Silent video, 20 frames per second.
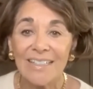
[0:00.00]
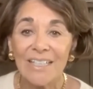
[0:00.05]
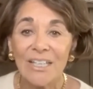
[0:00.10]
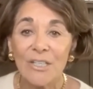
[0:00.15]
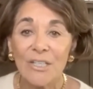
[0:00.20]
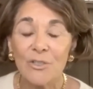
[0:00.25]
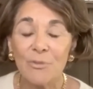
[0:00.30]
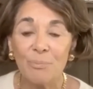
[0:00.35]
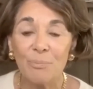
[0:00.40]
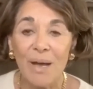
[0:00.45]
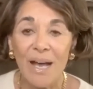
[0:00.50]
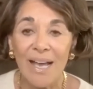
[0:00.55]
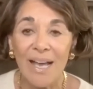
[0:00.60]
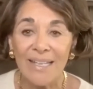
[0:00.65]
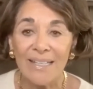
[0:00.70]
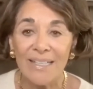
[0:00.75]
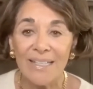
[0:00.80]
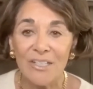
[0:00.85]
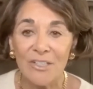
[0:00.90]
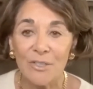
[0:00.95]
You
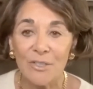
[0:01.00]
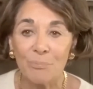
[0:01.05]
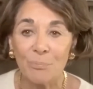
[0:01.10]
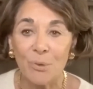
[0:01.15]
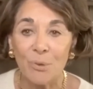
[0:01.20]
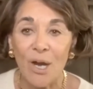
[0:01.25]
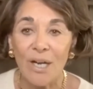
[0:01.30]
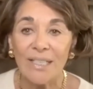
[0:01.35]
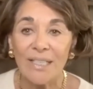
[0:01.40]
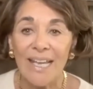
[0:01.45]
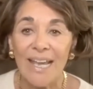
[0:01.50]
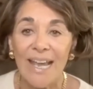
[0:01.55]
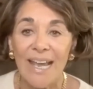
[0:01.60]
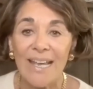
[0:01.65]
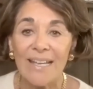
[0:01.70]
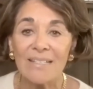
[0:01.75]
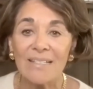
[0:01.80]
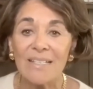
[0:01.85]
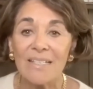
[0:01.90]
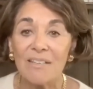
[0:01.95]
pioneered
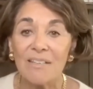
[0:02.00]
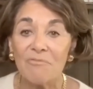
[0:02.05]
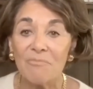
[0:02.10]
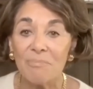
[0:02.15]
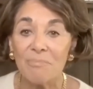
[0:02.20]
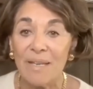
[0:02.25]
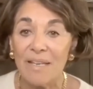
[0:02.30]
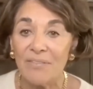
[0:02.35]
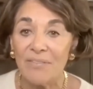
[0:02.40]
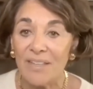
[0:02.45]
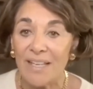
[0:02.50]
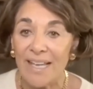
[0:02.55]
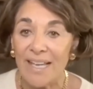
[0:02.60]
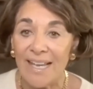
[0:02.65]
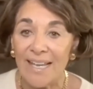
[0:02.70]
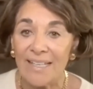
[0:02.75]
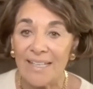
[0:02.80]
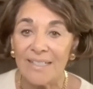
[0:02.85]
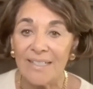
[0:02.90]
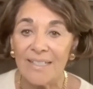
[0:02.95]
broadcasts of Meet the
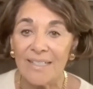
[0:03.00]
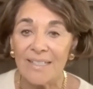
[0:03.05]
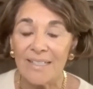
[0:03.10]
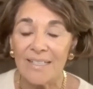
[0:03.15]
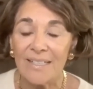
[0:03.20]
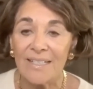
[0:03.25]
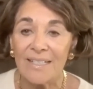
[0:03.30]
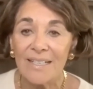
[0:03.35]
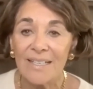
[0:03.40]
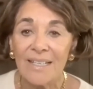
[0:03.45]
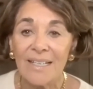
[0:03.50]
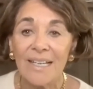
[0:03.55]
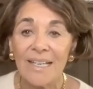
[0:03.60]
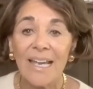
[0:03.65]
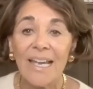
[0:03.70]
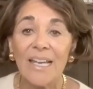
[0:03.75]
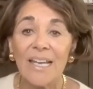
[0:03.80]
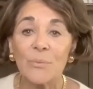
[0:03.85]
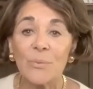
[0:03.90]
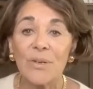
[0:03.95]
Candidates
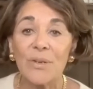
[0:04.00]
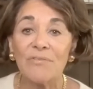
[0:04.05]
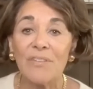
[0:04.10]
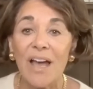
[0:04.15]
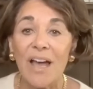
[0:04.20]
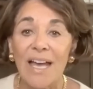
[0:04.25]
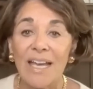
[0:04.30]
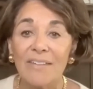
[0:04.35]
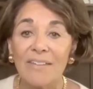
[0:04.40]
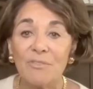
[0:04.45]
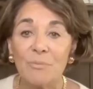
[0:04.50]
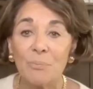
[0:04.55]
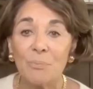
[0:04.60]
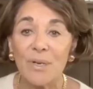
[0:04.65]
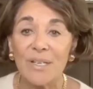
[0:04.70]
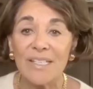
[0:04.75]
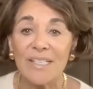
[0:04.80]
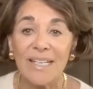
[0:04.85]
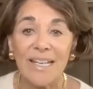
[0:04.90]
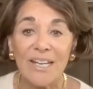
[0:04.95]
and revived
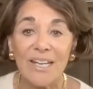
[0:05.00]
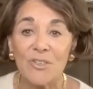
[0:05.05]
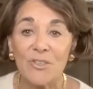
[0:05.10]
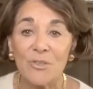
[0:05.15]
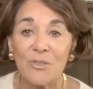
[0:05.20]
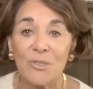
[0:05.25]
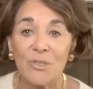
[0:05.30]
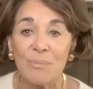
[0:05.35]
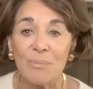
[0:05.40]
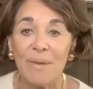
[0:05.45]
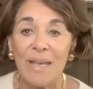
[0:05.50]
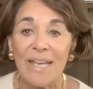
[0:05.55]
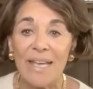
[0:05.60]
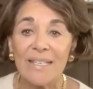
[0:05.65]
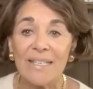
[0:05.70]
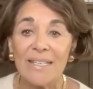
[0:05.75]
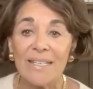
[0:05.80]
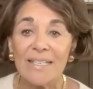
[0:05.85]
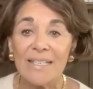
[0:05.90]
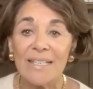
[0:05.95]
presidential
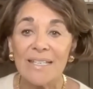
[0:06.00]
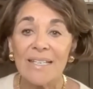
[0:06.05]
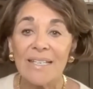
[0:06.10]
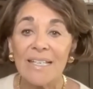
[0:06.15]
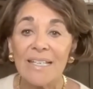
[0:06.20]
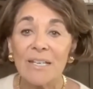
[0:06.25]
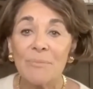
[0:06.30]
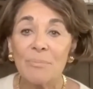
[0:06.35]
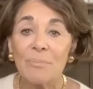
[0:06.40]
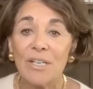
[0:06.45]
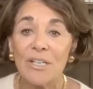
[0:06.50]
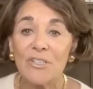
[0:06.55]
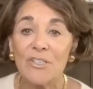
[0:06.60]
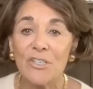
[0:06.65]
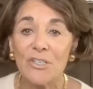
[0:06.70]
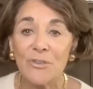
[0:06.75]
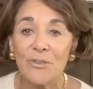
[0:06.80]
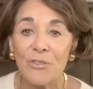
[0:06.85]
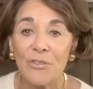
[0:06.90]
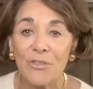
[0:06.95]
debates, but it's
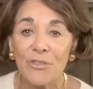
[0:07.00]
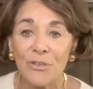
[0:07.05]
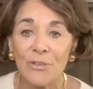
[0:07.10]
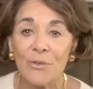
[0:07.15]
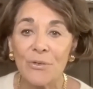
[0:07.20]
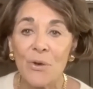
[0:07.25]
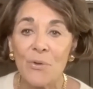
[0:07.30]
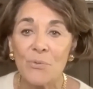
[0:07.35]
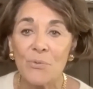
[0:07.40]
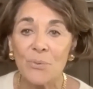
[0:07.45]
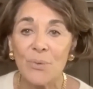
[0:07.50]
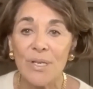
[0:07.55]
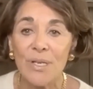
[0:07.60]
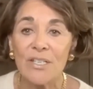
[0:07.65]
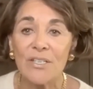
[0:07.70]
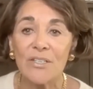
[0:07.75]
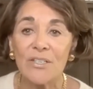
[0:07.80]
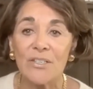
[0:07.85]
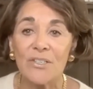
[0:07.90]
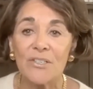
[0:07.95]
your thorough
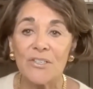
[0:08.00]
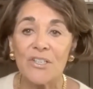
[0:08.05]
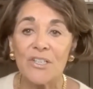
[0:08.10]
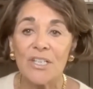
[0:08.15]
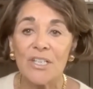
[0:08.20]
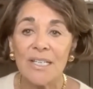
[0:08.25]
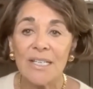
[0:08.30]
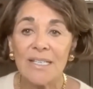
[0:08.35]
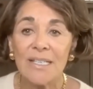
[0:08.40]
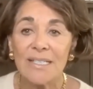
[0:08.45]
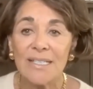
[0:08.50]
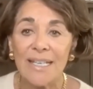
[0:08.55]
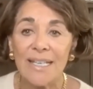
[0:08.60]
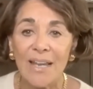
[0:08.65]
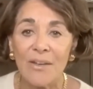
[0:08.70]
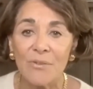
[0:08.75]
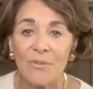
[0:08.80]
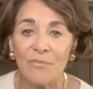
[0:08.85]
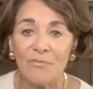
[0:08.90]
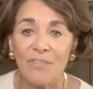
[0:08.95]
research,
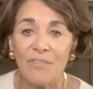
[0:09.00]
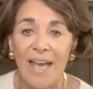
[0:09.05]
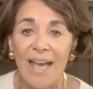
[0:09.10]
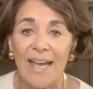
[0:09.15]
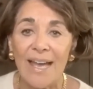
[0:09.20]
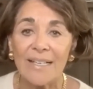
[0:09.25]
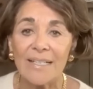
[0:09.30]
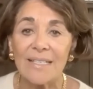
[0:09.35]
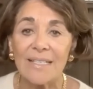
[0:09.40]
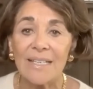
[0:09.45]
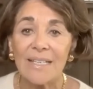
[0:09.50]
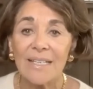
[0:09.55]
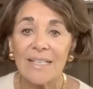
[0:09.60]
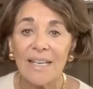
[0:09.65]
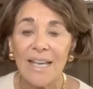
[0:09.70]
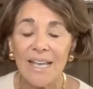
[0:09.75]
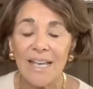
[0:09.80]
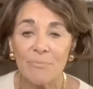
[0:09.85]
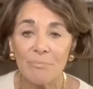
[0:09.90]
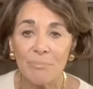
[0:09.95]
sound facts,
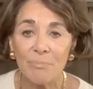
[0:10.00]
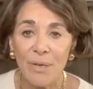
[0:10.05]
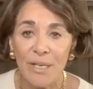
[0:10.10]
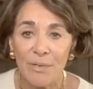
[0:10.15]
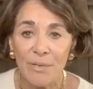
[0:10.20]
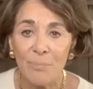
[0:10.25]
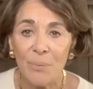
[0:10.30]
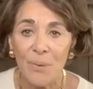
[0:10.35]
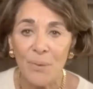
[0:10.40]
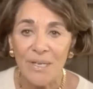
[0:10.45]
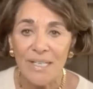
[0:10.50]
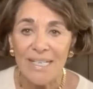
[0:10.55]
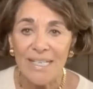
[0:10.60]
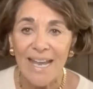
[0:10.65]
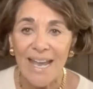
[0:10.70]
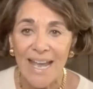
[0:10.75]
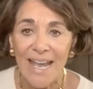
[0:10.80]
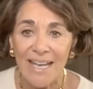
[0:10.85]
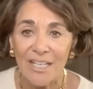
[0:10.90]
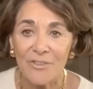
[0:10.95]
and pinpoint
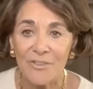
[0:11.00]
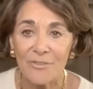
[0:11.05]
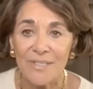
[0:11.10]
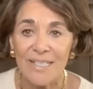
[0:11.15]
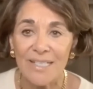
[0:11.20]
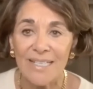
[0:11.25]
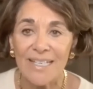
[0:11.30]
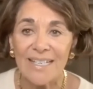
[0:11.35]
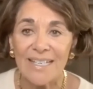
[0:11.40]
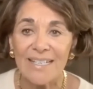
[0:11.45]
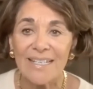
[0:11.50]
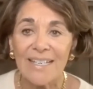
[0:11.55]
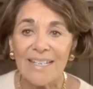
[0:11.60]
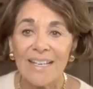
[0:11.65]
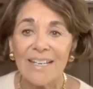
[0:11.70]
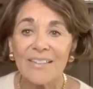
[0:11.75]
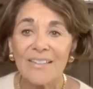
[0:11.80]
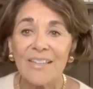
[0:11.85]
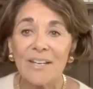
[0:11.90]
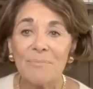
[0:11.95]
accuracy
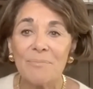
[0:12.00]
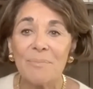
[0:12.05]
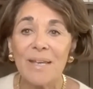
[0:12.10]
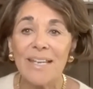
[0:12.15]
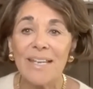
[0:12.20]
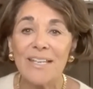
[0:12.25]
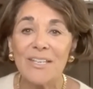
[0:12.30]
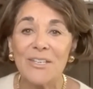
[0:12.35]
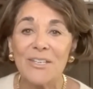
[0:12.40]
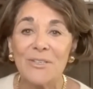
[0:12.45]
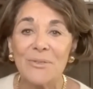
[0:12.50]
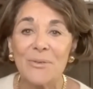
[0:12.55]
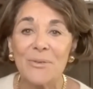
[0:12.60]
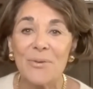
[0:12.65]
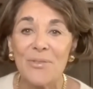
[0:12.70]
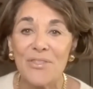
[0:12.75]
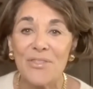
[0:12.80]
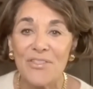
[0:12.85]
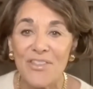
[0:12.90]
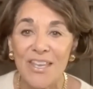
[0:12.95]
that make you
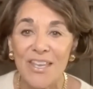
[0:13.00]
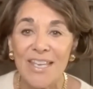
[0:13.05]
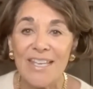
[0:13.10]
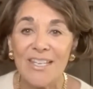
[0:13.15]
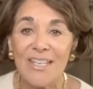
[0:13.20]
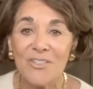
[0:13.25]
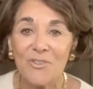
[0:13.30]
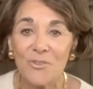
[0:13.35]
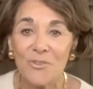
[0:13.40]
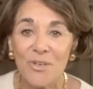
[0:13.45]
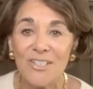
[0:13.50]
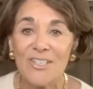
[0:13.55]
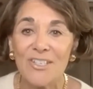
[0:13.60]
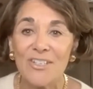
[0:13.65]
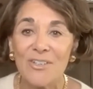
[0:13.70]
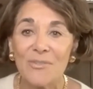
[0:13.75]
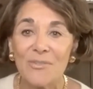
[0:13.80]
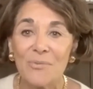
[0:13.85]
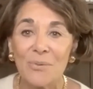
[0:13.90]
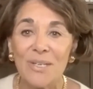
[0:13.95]
the
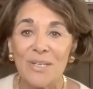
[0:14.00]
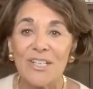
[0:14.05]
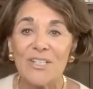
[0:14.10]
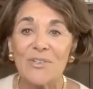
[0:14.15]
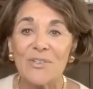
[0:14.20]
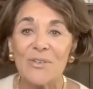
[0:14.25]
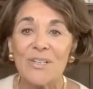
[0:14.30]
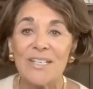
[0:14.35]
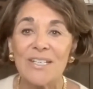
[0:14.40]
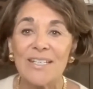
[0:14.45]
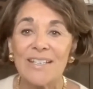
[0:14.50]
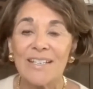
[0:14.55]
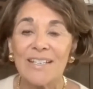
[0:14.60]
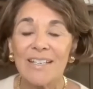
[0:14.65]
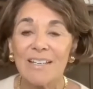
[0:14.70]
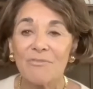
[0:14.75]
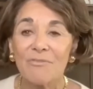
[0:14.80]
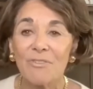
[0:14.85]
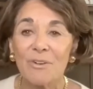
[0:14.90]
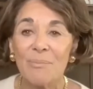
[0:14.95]
trusted resource
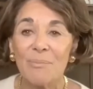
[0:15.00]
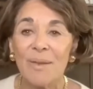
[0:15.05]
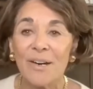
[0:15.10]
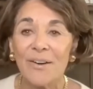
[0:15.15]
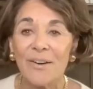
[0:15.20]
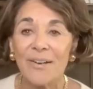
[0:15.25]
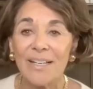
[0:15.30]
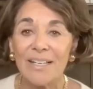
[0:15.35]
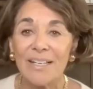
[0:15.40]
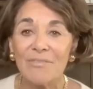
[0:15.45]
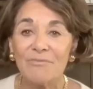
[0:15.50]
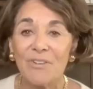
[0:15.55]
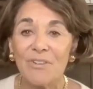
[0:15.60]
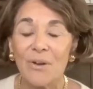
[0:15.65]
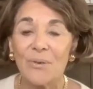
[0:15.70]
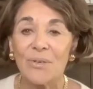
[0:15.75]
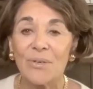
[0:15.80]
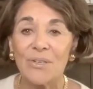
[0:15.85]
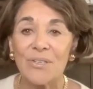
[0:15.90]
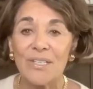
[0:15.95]
for American
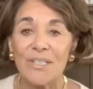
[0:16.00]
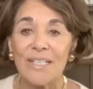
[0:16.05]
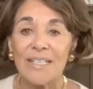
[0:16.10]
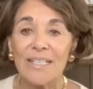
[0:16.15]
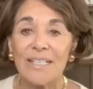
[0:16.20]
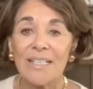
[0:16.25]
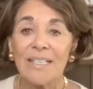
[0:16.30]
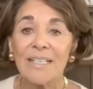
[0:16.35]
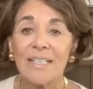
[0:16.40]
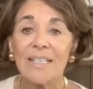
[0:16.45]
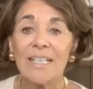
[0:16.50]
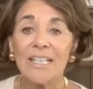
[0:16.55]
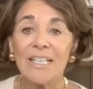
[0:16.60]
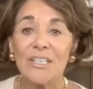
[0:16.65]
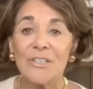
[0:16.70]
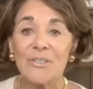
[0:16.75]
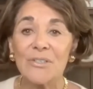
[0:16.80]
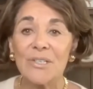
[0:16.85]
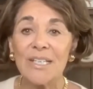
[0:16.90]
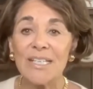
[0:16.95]
voters.
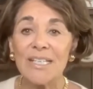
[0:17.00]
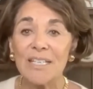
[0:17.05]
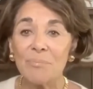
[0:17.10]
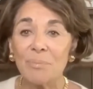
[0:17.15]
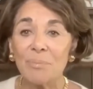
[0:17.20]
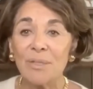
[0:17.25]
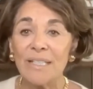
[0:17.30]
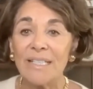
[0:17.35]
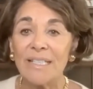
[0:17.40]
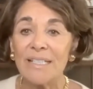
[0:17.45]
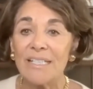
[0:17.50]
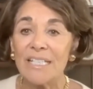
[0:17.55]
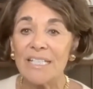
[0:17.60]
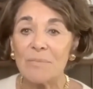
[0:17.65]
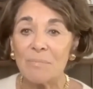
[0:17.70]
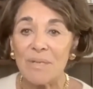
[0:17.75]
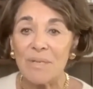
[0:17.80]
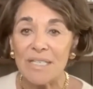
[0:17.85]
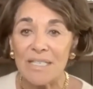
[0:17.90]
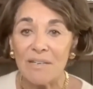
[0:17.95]
Your disciplined,
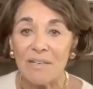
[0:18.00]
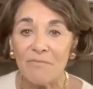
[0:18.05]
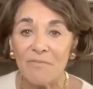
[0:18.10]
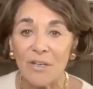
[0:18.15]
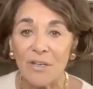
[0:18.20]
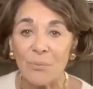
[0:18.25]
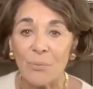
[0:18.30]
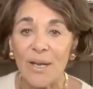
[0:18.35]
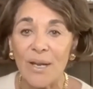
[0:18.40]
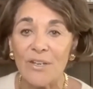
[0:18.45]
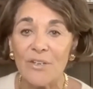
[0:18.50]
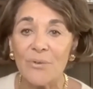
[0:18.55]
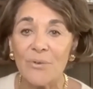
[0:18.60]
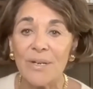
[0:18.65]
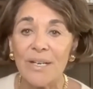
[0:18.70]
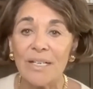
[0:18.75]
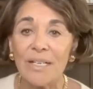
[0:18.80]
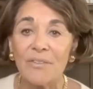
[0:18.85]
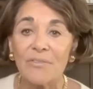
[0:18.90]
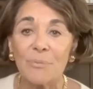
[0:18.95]
specific
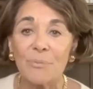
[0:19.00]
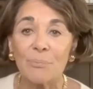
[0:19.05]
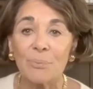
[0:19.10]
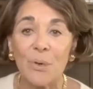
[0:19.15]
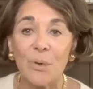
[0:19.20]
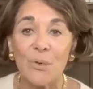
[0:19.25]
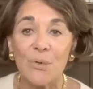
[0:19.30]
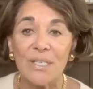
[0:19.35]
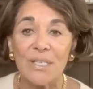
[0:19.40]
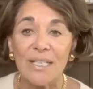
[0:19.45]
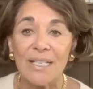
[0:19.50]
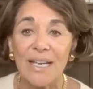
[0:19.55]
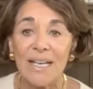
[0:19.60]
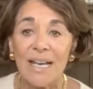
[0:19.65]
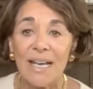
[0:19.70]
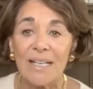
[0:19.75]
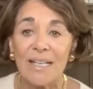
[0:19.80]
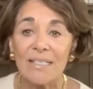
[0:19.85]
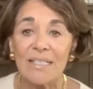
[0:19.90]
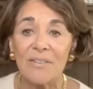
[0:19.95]
rendering of the pros and
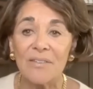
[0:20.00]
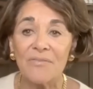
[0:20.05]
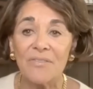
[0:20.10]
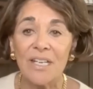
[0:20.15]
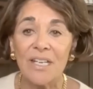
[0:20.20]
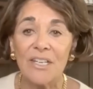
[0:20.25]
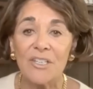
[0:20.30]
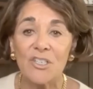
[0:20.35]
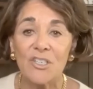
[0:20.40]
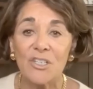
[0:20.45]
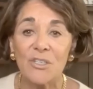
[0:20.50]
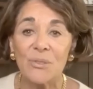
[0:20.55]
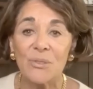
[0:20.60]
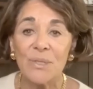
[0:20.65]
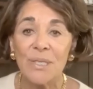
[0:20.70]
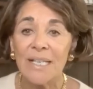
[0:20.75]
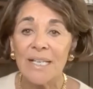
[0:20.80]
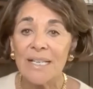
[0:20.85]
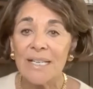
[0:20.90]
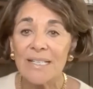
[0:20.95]
cons of an issue
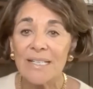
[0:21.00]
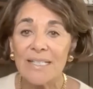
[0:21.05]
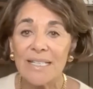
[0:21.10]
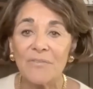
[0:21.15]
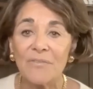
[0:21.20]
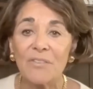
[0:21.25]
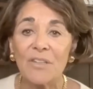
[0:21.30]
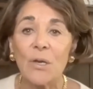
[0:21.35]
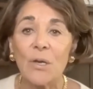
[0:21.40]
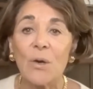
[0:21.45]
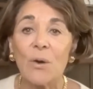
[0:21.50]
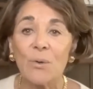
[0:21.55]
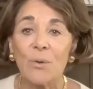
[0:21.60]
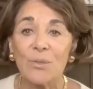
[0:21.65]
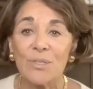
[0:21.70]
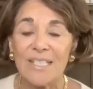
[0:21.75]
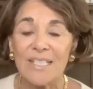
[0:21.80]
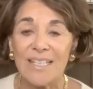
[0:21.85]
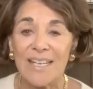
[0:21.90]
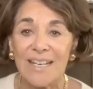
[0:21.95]
set the gold
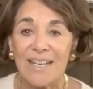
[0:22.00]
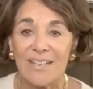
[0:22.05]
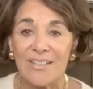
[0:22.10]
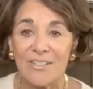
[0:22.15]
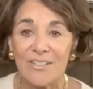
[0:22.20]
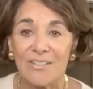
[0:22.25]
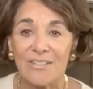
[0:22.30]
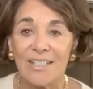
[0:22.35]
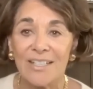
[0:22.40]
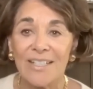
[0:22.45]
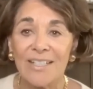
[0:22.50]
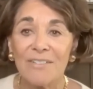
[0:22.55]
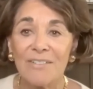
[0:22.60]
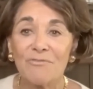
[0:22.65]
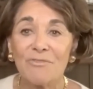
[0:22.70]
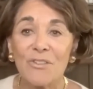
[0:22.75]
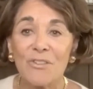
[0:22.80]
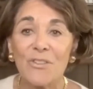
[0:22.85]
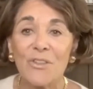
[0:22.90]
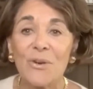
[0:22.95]
standard
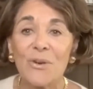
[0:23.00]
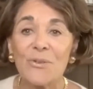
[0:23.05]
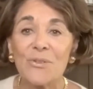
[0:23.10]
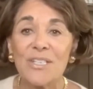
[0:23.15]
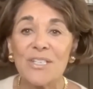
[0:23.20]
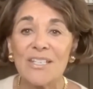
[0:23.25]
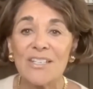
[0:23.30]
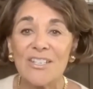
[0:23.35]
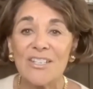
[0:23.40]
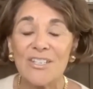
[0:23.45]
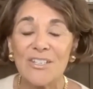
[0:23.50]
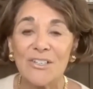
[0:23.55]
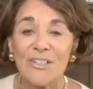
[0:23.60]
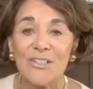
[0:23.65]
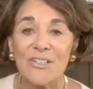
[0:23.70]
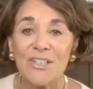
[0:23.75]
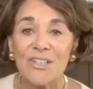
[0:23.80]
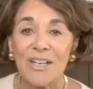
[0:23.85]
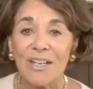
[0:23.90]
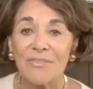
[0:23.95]
for those in
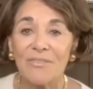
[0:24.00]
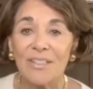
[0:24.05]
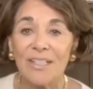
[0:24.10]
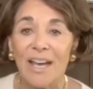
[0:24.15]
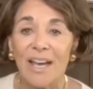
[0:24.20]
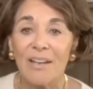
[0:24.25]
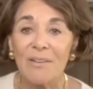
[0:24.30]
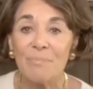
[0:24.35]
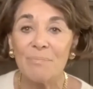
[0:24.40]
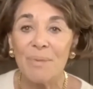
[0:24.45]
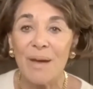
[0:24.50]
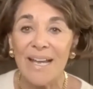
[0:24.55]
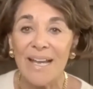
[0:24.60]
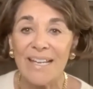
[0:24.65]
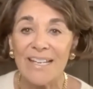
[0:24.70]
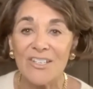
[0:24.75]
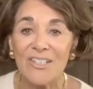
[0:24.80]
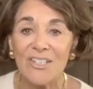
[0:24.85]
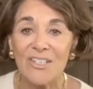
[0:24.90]
search of an unbiased